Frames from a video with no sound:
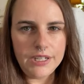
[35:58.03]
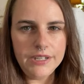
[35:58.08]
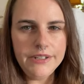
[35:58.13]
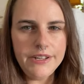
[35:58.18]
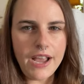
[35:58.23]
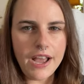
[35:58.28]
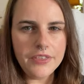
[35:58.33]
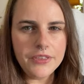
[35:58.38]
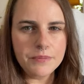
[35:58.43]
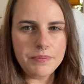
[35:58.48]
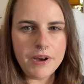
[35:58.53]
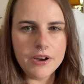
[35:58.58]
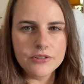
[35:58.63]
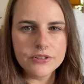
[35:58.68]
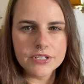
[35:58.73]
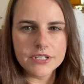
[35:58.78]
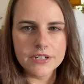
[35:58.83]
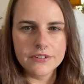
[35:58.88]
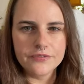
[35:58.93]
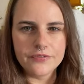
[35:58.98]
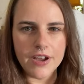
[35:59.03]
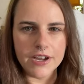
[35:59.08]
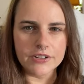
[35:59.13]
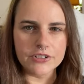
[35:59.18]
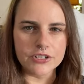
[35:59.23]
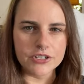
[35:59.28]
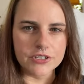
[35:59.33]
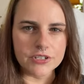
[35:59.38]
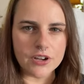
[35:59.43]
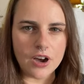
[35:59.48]
Yeah, the
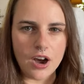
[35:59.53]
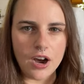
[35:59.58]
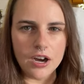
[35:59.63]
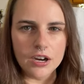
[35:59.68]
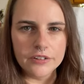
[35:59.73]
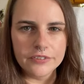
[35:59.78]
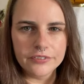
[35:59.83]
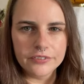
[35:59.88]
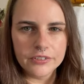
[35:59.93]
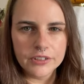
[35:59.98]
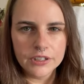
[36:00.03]
post-infectious cough